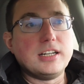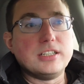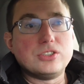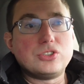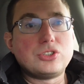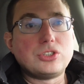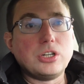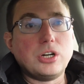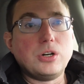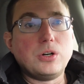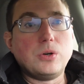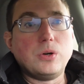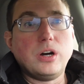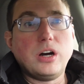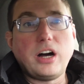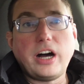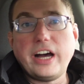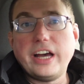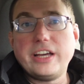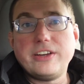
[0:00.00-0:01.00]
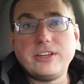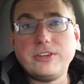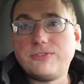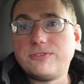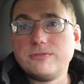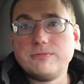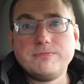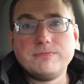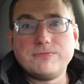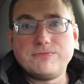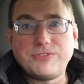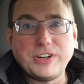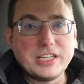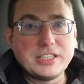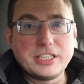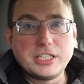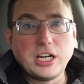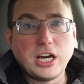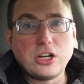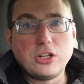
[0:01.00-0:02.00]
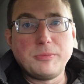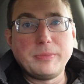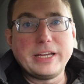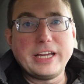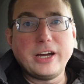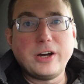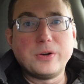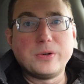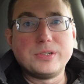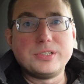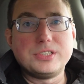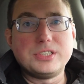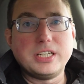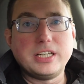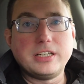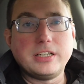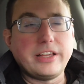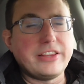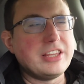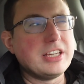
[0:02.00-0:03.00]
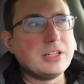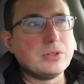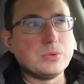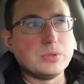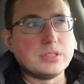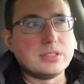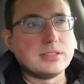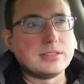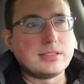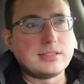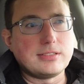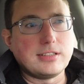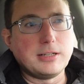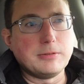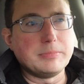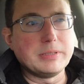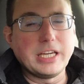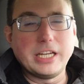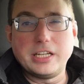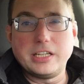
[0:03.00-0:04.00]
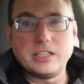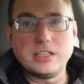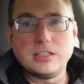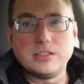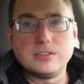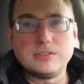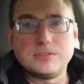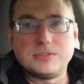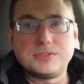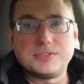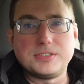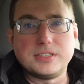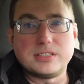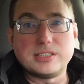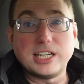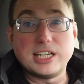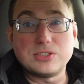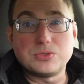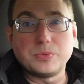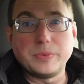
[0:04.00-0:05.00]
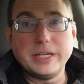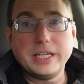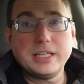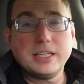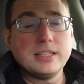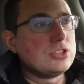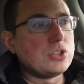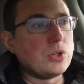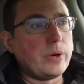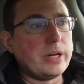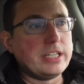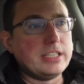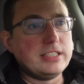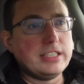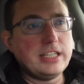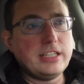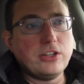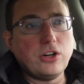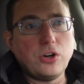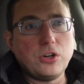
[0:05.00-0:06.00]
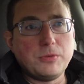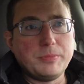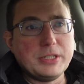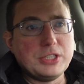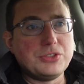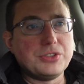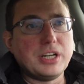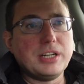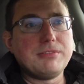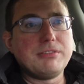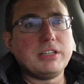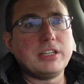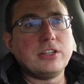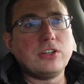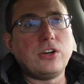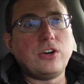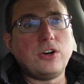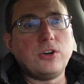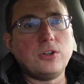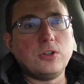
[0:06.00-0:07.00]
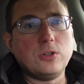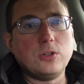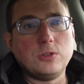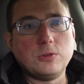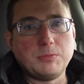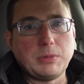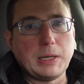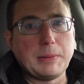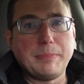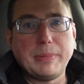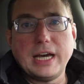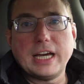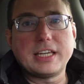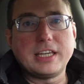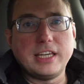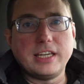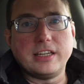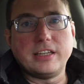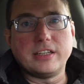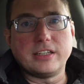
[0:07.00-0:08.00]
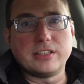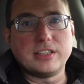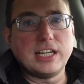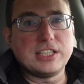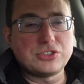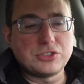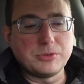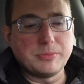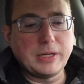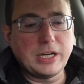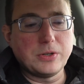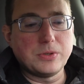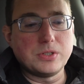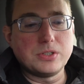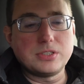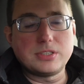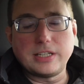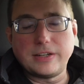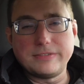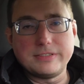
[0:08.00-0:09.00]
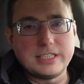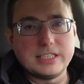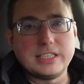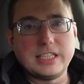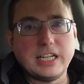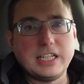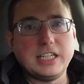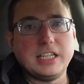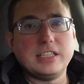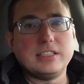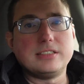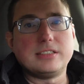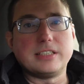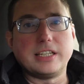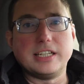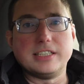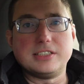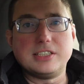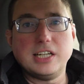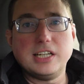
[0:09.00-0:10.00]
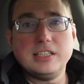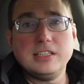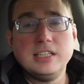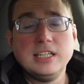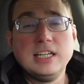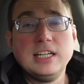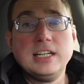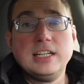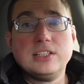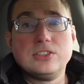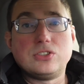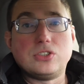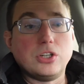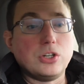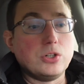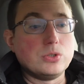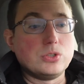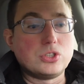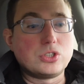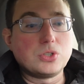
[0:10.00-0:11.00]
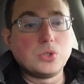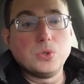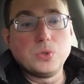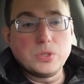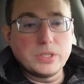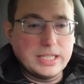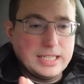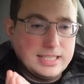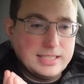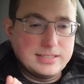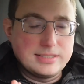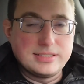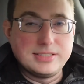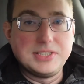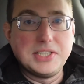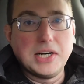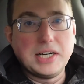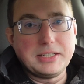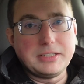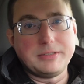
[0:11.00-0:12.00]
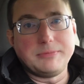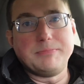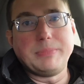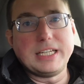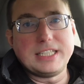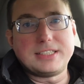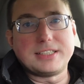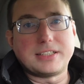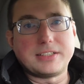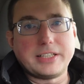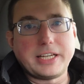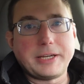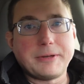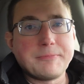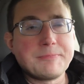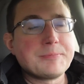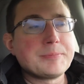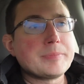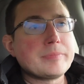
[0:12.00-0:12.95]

So I finally got all my hours in. I think it was beginning of this last week. So I did all my driving, all my backing and classroom hours, everything that I needed to get done. So the school is done, basically.